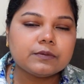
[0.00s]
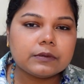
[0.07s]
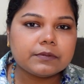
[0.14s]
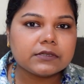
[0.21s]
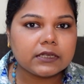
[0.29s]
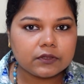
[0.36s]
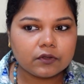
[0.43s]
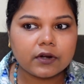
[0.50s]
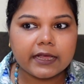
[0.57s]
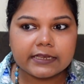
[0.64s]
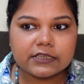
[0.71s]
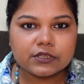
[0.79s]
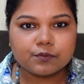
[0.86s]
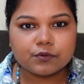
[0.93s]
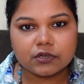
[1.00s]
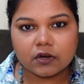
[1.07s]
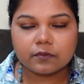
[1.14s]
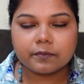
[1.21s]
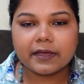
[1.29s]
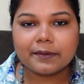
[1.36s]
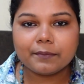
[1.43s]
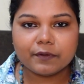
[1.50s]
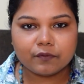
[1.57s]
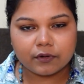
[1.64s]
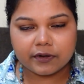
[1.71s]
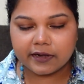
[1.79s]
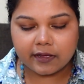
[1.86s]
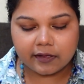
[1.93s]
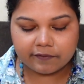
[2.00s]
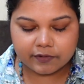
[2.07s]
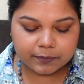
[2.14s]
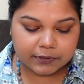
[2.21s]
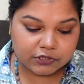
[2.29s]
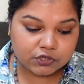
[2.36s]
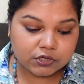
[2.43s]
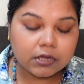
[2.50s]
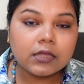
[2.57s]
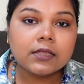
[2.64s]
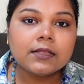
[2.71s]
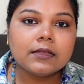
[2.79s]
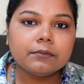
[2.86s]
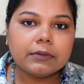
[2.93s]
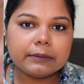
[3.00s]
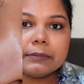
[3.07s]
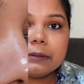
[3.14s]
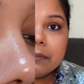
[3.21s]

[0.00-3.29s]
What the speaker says: purpose, I thought I'll just put out my before and after picture. But my